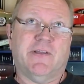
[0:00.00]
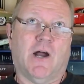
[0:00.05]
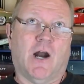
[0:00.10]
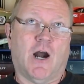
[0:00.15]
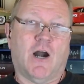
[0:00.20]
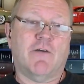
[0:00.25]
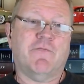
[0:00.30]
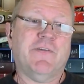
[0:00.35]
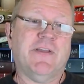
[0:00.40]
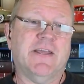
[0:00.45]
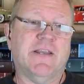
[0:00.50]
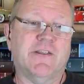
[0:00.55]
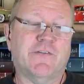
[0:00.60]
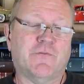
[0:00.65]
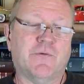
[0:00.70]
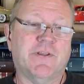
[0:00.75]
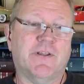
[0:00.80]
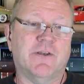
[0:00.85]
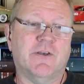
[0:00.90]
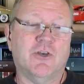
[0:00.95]
the RV
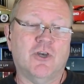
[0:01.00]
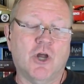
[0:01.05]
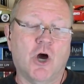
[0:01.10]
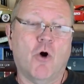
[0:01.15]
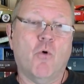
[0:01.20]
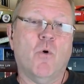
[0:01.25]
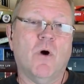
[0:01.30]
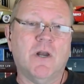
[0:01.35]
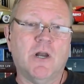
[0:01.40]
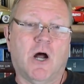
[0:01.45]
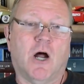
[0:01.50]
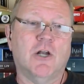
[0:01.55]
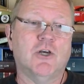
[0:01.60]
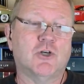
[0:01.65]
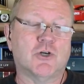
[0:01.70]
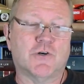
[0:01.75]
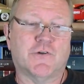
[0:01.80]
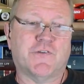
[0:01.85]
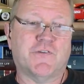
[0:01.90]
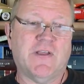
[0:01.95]
industry that no one
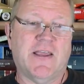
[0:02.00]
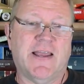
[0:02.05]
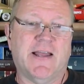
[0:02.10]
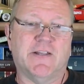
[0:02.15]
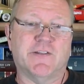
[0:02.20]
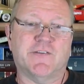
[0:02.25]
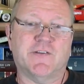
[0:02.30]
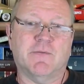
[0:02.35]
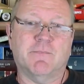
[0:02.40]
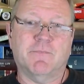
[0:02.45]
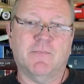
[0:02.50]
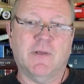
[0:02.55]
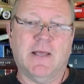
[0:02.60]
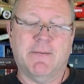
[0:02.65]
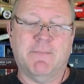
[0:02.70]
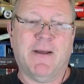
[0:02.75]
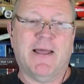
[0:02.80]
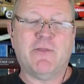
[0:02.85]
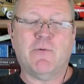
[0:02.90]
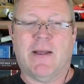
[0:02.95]
understands,
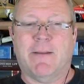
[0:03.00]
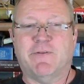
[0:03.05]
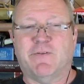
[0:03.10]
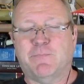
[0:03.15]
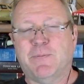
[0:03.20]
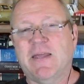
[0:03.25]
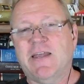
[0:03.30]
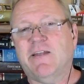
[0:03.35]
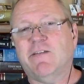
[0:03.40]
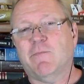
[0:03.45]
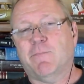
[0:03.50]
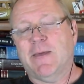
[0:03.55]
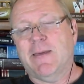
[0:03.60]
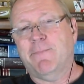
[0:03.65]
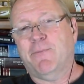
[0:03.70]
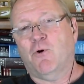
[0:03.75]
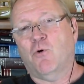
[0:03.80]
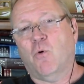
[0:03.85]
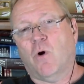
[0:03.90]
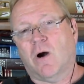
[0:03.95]
and by the way, I'm speaking to
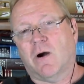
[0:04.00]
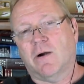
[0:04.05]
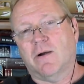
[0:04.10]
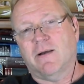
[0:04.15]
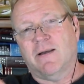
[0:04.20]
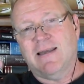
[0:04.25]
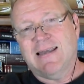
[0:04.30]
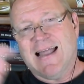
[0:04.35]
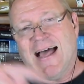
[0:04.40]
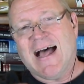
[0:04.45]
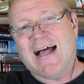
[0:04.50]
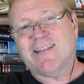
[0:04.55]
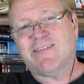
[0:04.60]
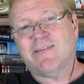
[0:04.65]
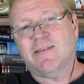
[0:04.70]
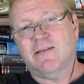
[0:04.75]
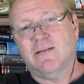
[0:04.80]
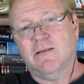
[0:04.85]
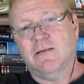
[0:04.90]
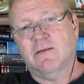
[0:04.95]
people who are
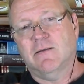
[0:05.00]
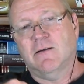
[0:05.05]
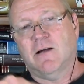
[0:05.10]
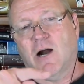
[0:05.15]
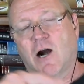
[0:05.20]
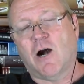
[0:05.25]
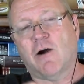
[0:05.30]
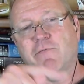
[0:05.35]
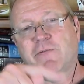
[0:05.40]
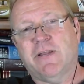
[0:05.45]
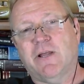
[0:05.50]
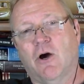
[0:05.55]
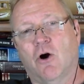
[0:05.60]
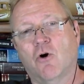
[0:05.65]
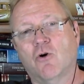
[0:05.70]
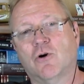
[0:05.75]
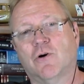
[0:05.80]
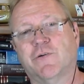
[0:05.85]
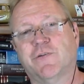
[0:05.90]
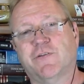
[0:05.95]
not RV
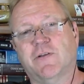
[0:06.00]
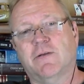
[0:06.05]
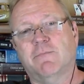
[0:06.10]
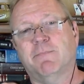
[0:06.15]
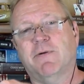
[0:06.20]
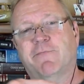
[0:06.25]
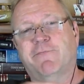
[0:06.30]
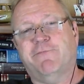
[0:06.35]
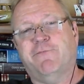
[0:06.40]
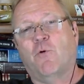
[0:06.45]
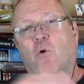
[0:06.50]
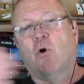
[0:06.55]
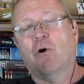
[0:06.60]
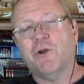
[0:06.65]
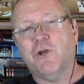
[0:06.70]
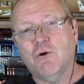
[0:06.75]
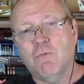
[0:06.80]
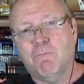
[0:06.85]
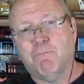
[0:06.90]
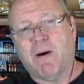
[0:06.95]
owners, before
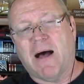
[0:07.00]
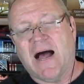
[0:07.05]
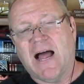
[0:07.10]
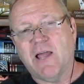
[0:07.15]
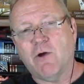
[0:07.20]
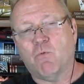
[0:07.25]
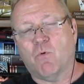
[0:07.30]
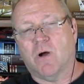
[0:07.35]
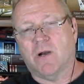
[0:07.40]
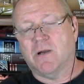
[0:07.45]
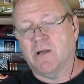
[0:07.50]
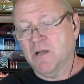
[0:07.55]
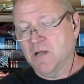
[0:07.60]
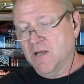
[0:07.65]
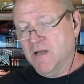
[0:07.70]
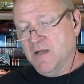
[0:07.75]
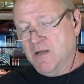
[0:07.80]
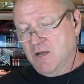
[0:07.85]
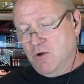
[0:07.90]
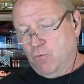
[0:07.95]
you buy one.
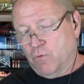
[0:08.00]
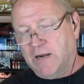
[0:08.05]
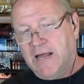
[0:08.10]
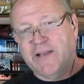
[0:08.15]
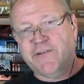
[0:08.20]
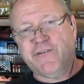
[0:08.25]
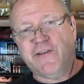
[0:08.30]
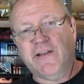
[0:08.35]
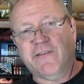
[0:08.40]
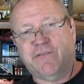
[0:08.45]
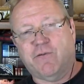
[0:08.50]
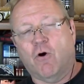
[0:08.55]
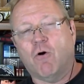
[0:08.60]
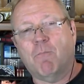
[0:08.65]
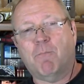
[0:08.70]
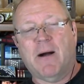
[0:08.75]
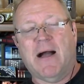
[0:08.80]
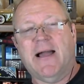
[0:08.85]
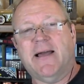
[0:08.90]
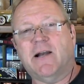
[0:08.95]
When I say
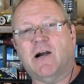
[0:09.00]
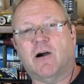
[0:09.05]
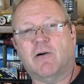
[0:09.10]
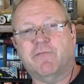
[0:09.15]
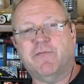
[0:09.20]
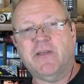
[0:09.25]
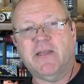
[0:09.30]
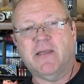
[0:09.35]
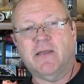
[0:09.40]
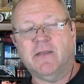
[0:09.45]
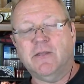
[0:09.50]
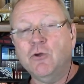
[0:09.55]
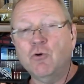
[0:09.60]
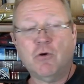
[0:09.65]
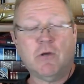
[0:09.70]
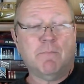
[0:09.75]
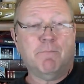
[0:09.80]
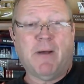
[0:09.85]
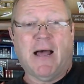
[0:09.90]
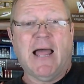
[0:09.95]
don't buy an RV, you
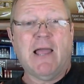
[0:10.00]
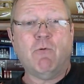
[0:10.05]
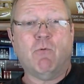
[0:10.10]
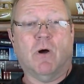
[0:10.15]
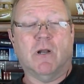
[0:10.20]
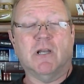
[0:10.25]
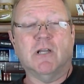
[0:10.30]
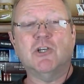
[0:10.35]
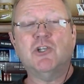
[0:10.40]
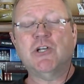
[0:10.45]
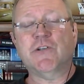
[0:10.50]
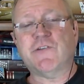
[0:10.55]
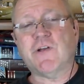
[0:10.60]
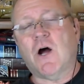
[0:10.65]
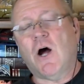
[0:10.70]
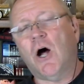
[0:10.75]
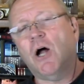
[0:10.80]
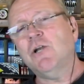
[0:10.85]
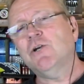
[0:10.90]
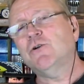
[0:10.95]
can buy one. Just
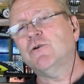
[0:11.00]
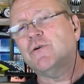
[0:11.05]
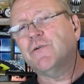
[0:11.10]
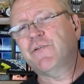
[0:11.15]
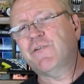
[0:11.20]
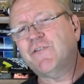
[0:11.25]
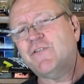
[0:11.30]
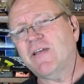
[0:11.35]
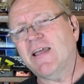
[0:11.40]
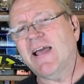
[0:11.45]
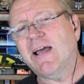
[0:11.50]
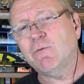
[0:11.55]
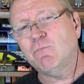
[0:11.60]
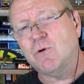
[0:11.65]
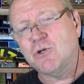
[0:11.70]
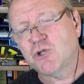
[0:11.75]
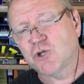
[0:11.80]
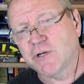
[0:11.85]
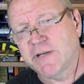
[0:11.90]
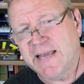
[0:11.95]
understand
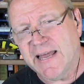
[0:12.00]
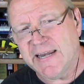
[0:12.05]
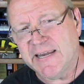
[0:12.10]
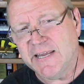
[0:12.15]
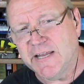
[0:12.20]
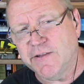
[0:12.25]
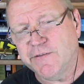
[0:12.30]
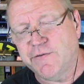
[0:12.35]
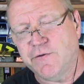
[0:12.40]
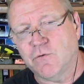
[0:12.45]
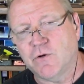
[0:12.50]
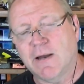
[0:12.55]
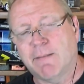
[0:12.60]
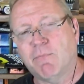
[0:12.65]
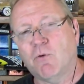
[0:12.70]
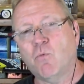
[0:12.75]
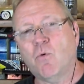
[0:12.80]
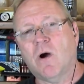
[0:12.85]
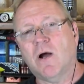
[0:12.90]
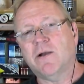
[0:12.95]
what you're getting into.
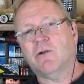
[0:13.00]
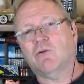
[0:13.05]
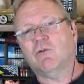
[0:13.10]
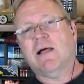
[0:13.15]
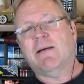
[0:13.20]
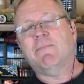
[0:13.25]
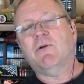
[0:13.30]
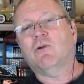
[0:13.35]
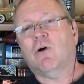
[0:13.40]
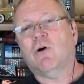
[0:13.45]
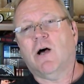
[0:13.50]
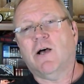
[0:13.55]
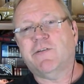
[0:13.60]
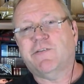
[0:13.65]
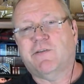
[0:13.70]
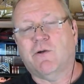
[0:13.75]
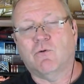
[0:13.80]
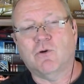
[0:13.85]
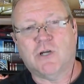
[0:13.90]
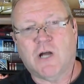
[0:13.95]
Number 1, lemon
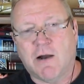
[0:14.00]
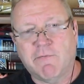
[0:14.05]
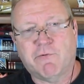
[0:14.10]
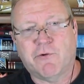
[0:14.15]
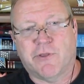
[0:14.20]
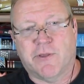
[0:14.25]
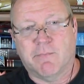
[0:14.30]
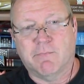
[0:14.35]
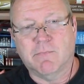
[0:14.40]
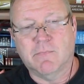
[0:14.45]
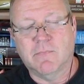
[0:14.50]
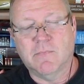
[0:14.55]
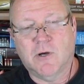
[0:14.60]
laws don't cover them.